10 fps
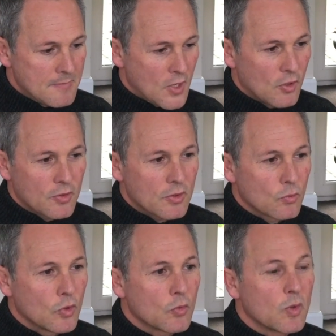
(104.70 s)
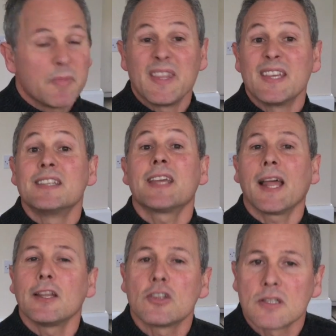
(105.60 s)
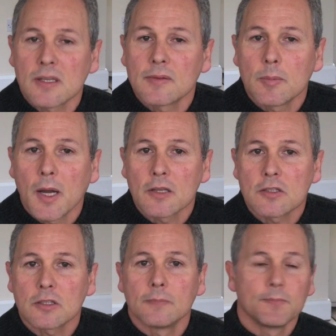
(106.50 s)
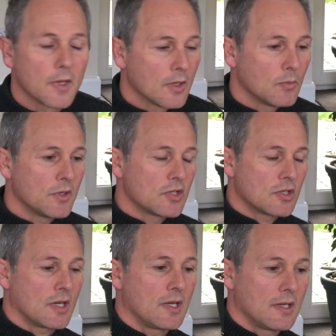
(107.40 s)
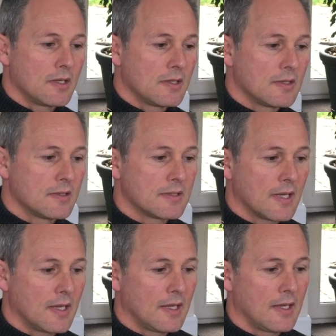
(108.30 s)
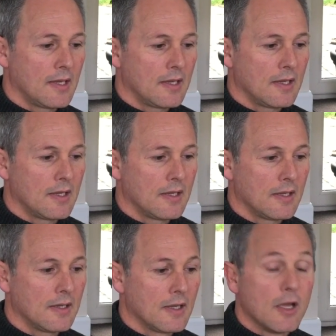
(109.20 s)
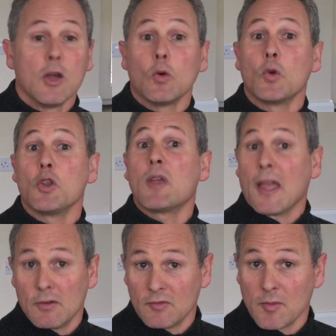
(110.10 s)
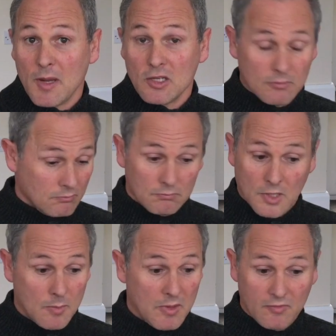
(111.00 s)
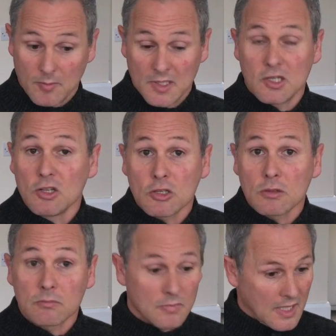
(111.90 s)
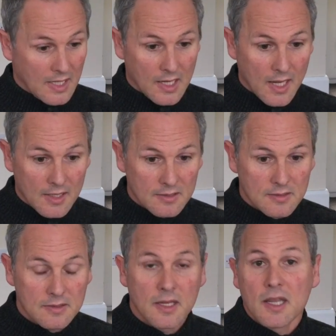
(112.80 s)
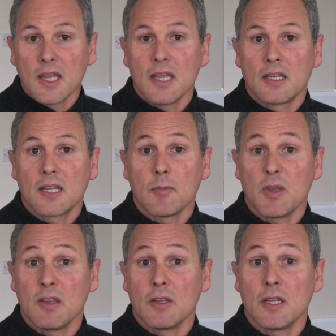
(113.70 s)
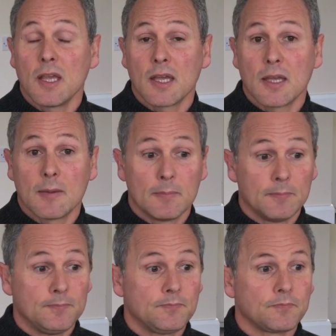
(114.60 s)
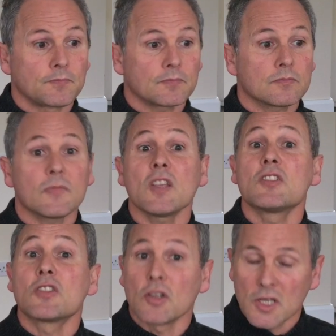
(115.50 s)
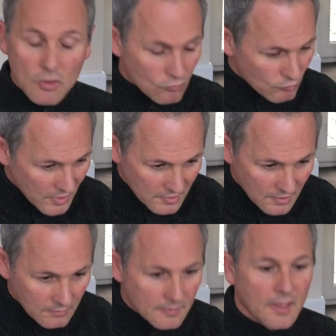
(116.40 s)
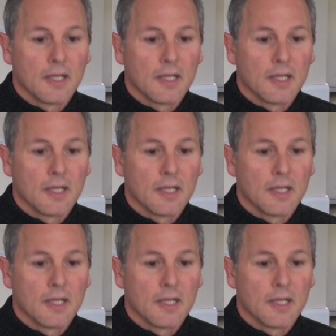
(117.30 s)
Another one would be the intelligence of the posture, which is where you gather information. It can be from a teacher in a class. It can be studying, reading,